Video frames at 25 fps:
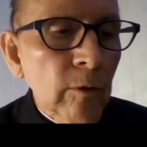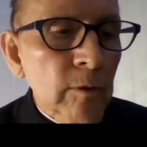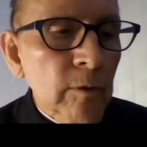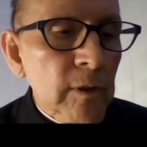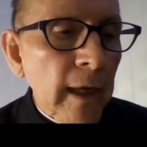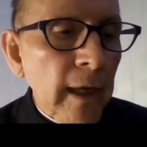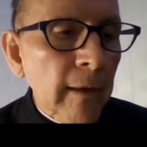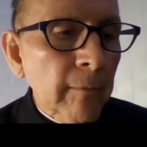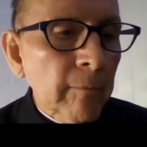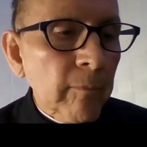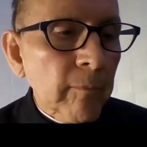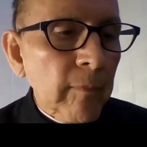
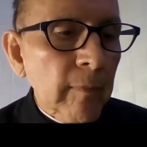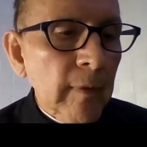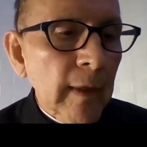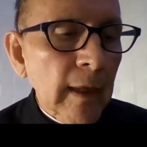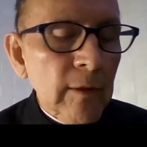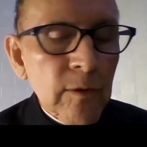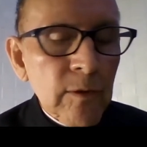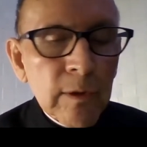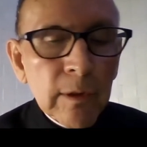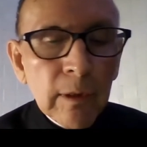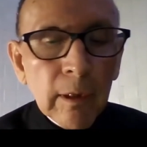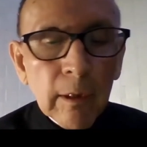Jose.
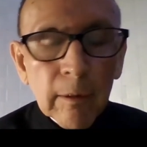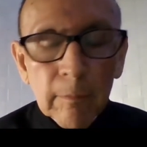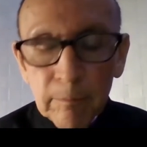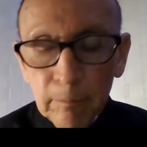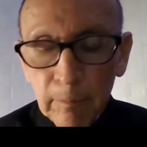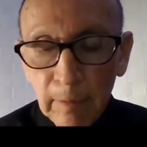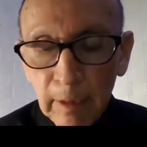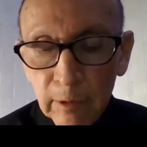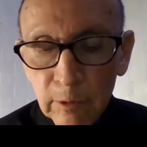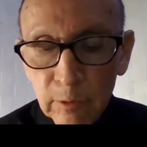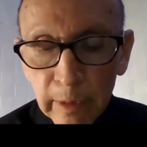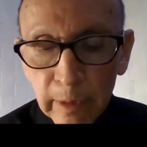That's a
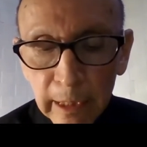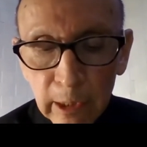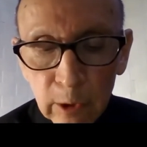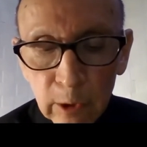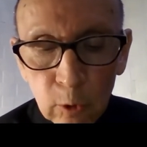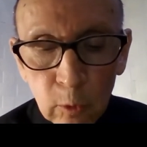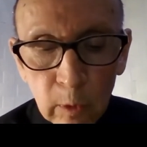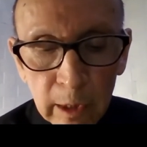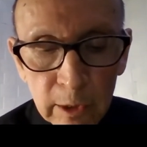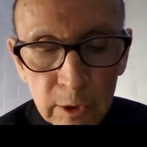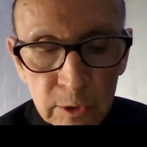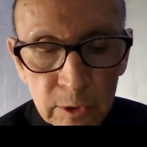great
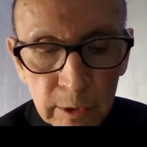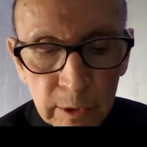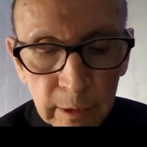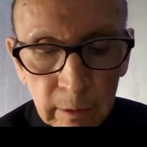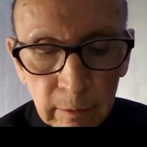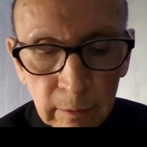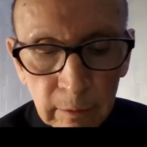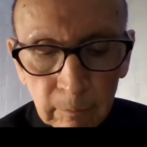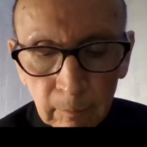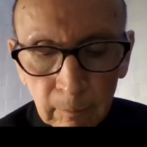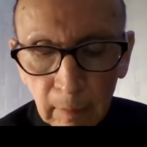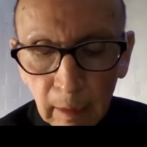
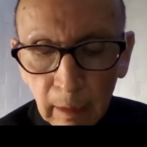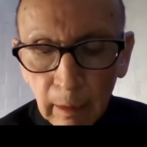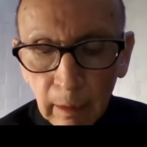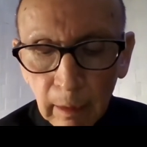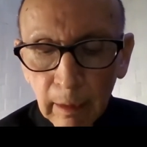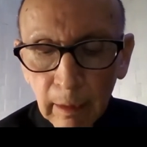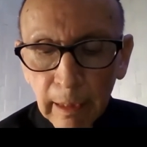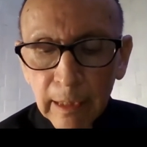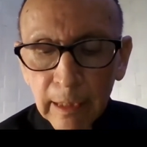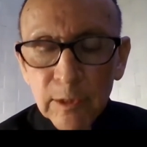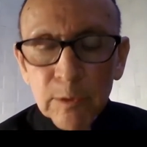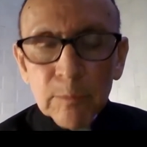question.
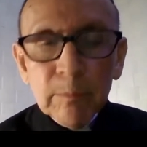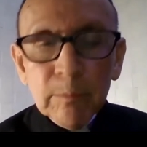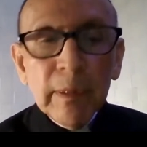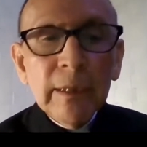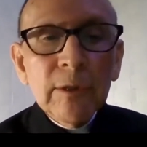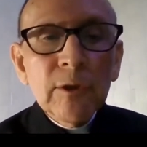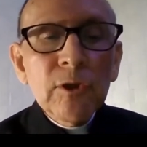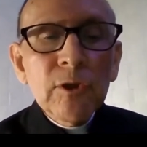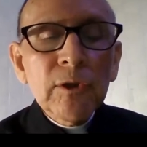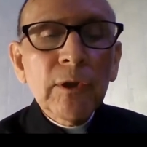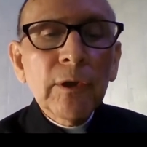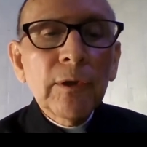As
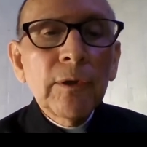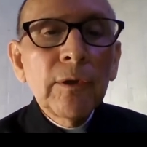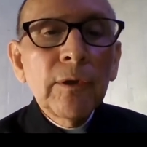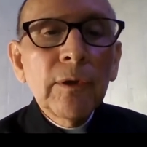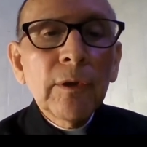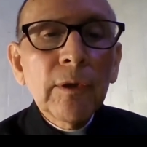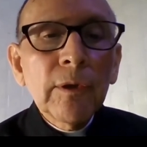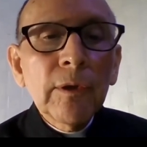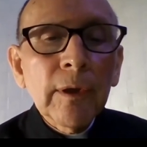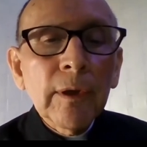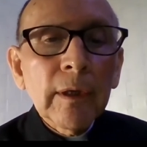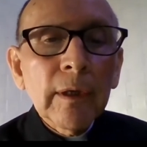
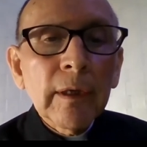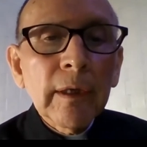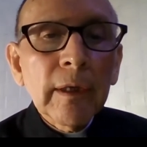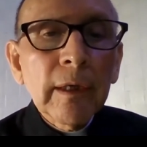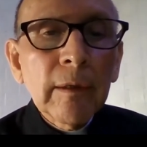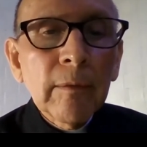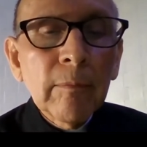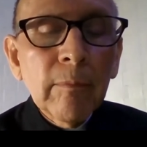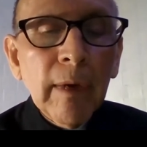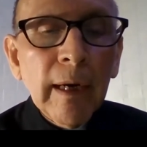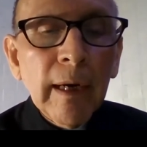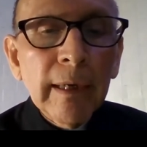mentioned
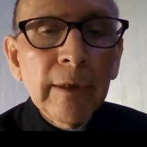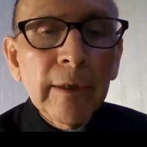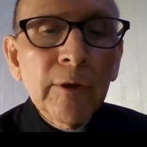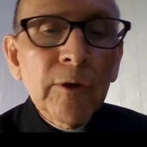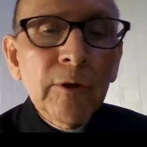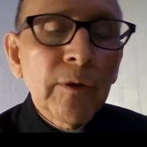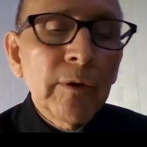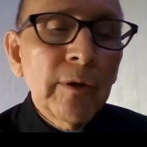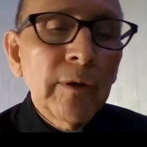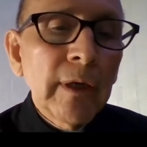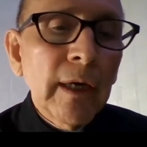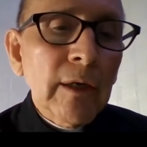in my
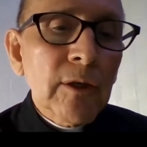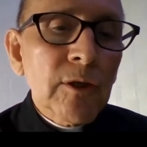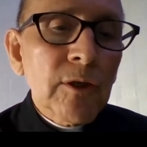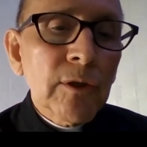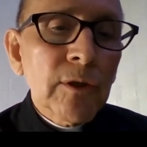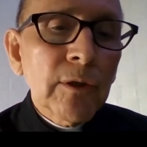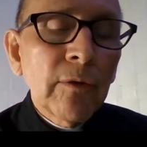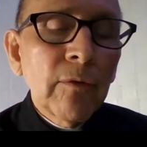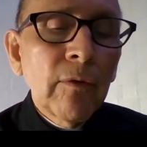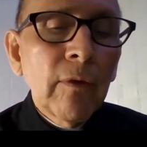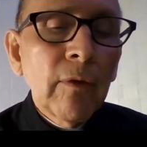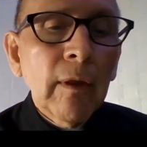
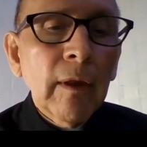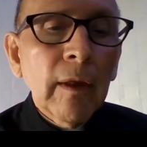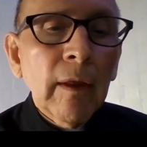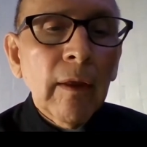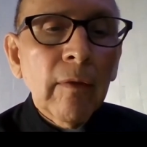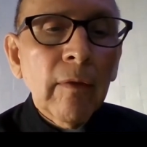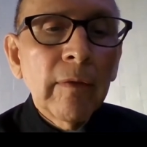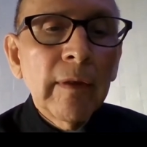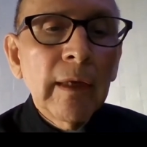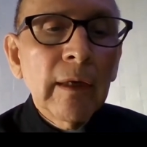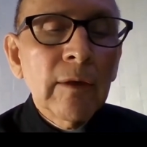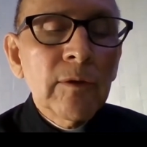introduction,
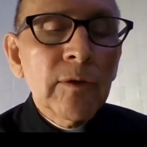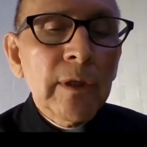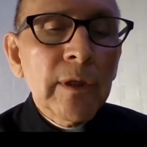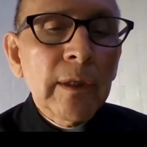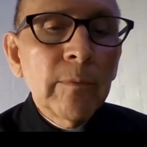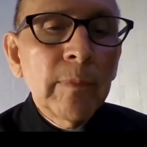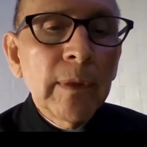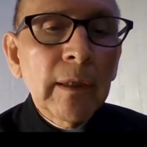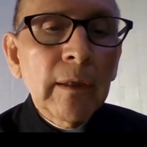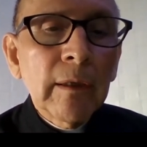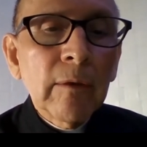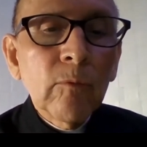the
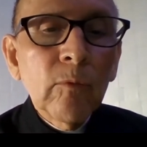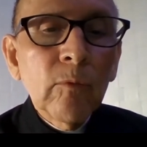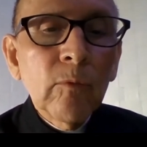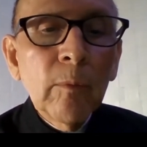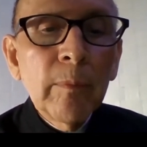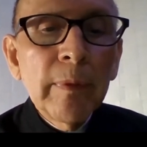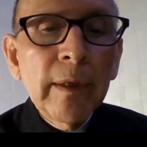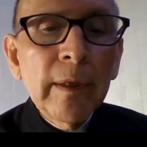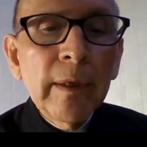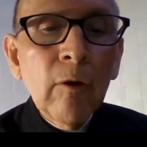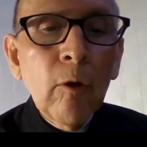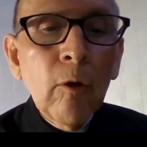exhibit
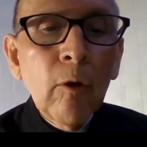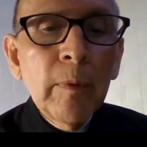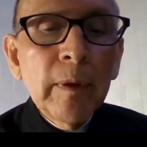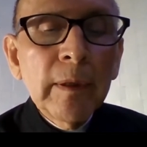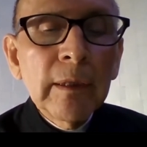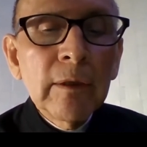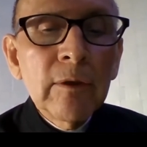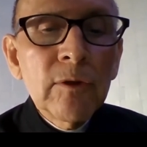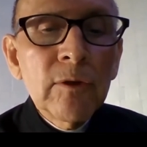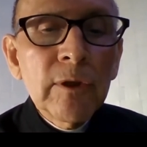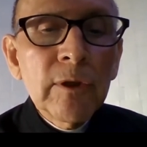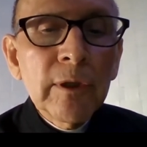will be
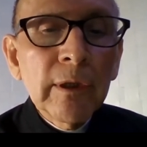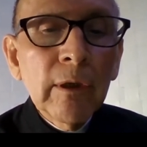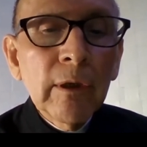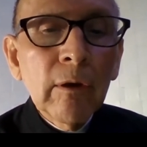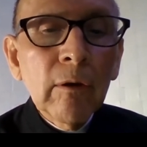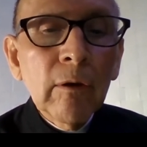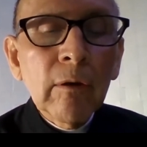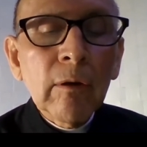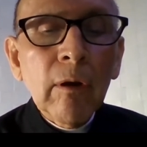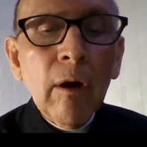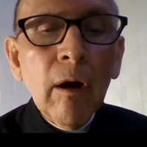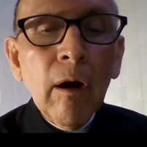open
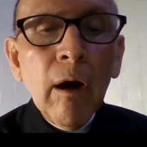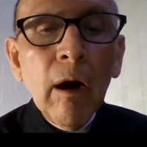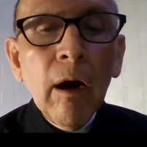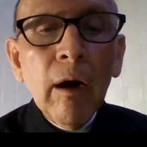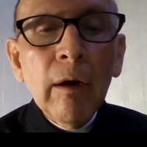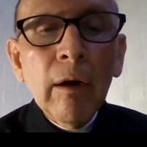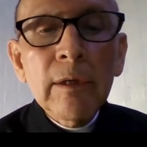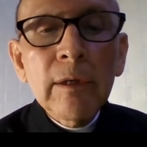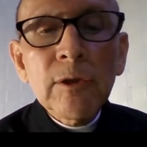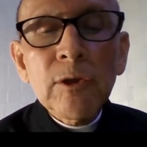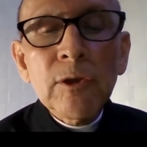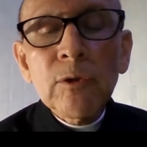until
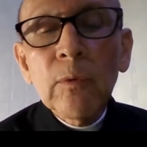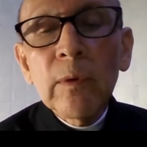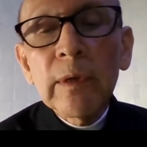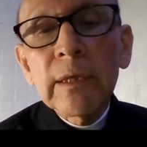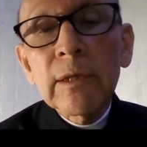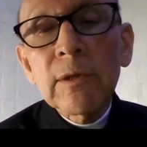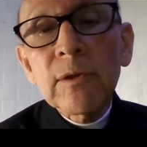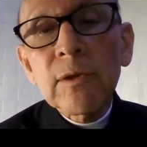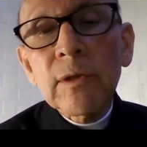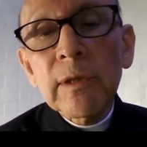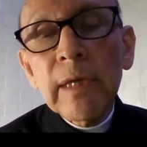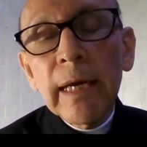August
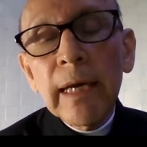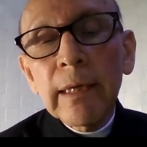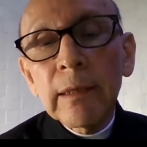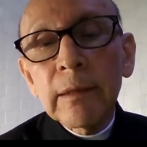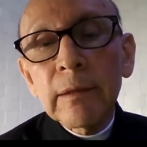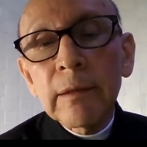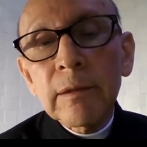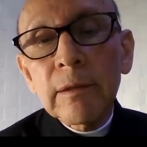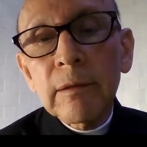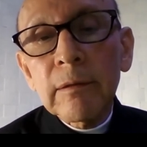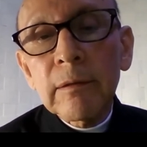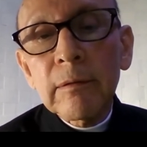
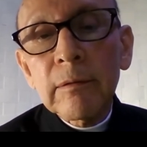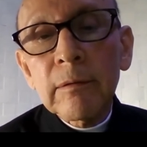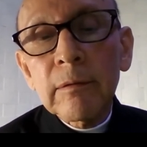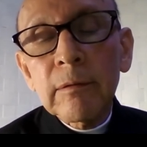22nd.